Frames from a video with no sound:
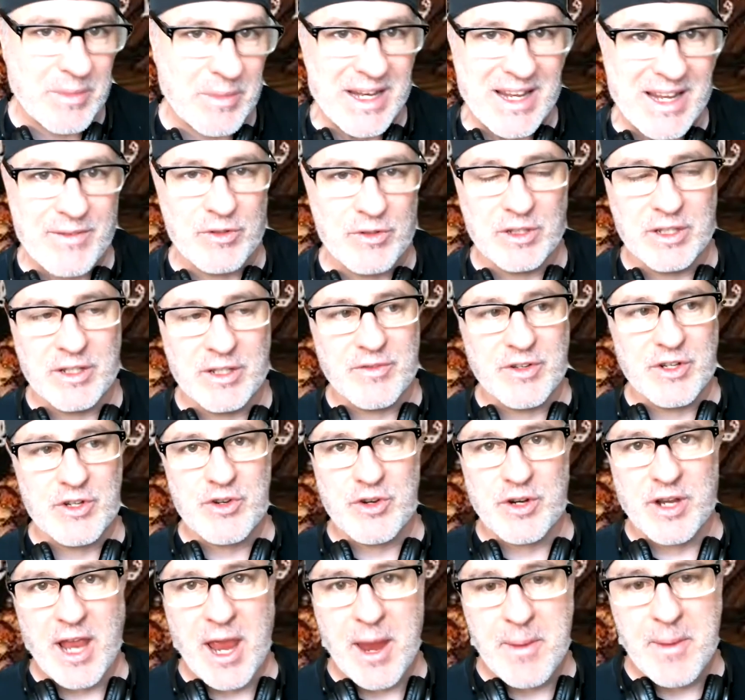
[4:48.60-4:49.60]
medieval
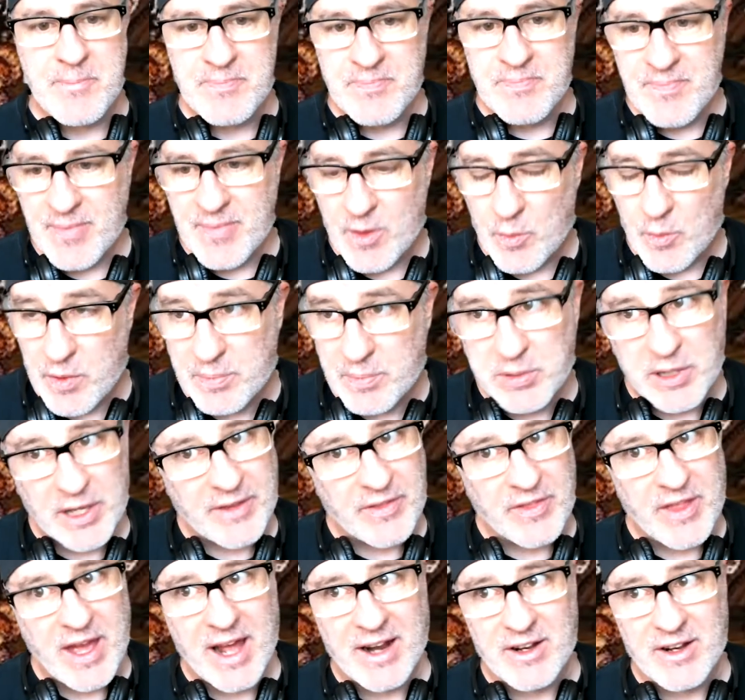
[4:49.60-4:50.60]
adventure game. We
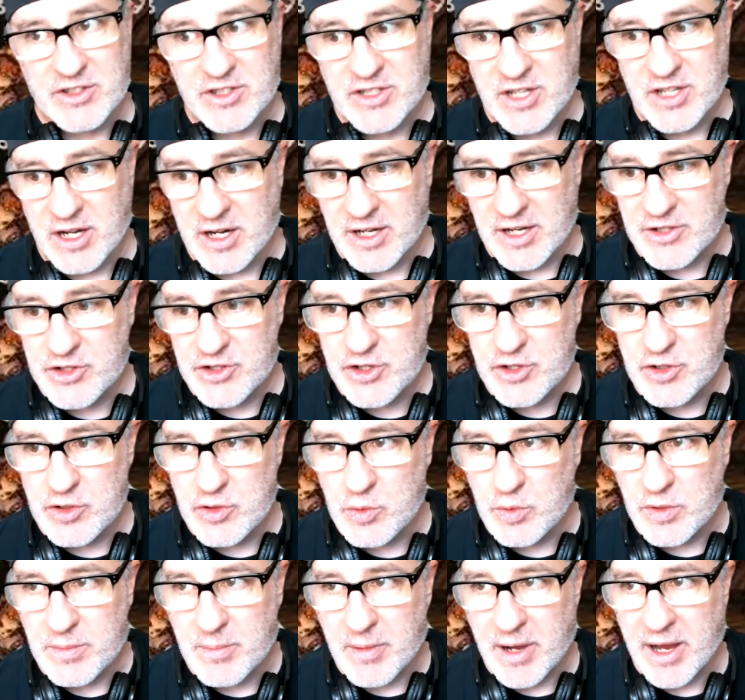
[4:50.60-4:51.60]
played that a ton
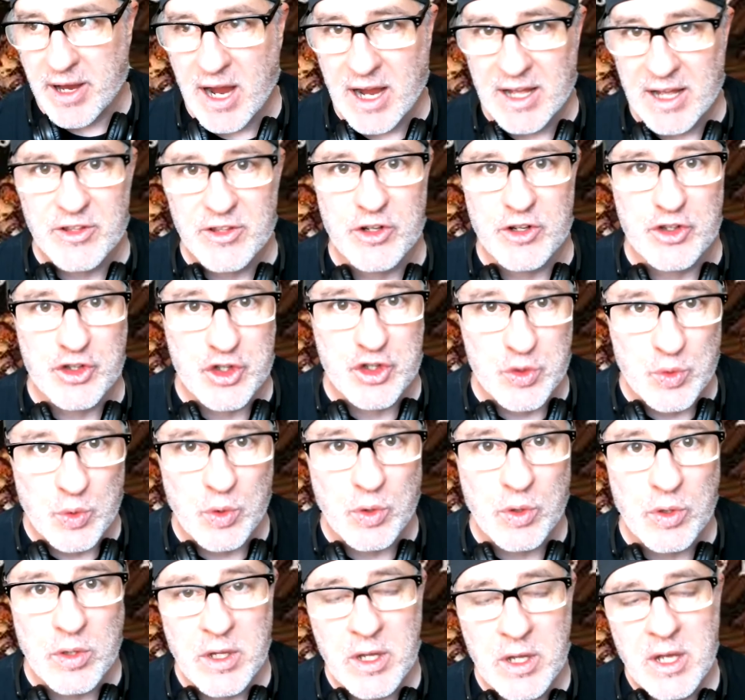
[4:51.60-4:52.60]
too with my Island of
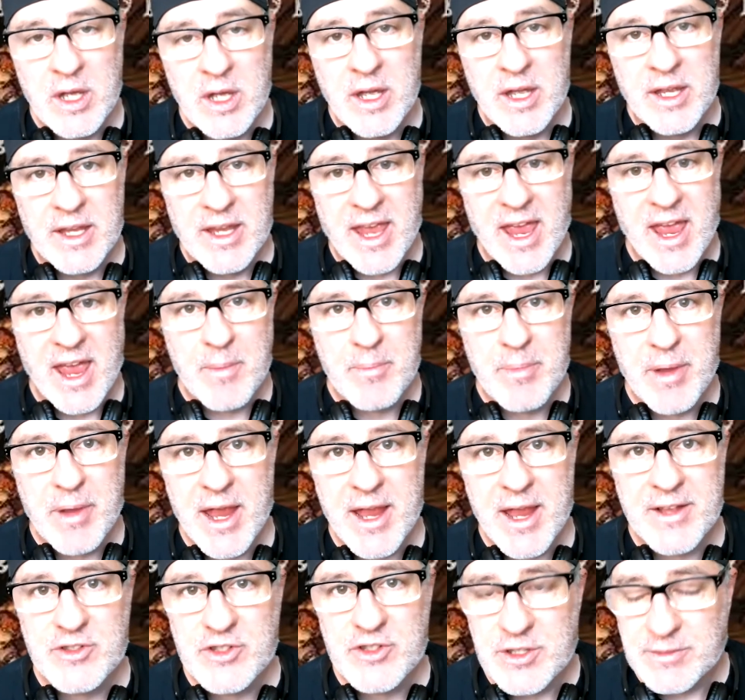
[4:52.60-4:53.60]
Seul
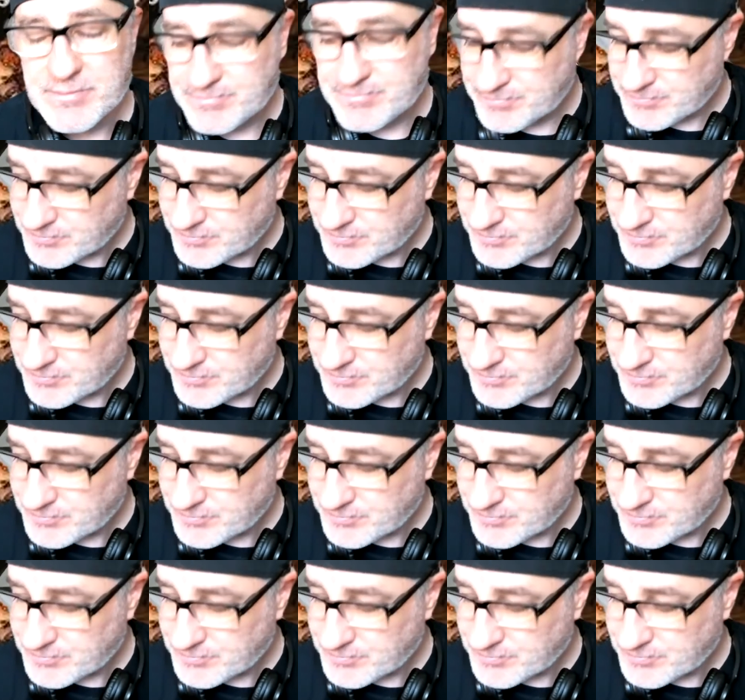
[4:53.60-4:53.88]
campaigns.